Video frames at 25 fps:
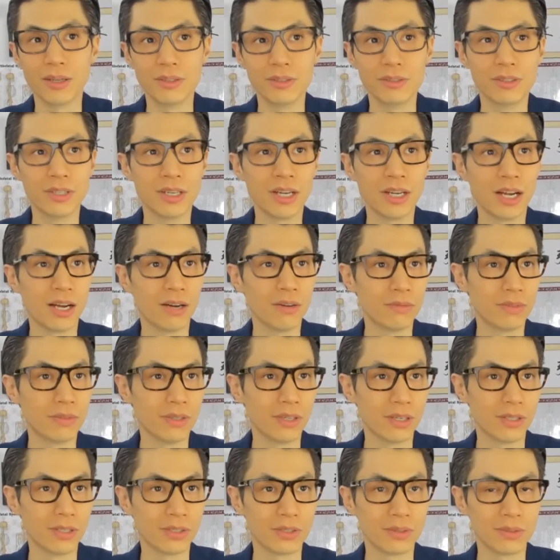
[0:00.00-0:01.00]
you'll have
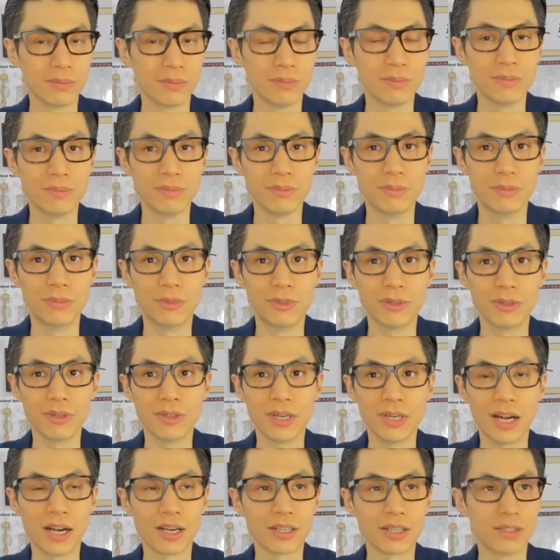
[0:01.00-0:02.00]
a
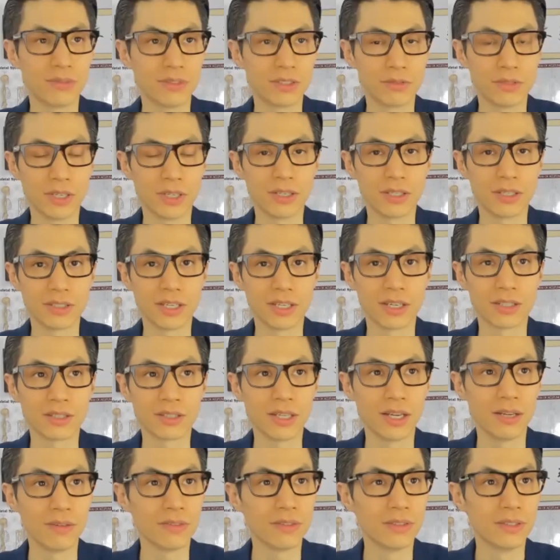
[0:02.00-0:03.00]
more active sex
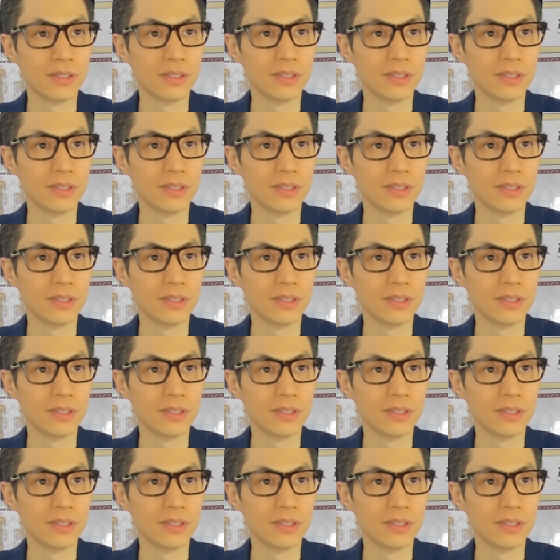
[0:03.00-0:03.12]
life.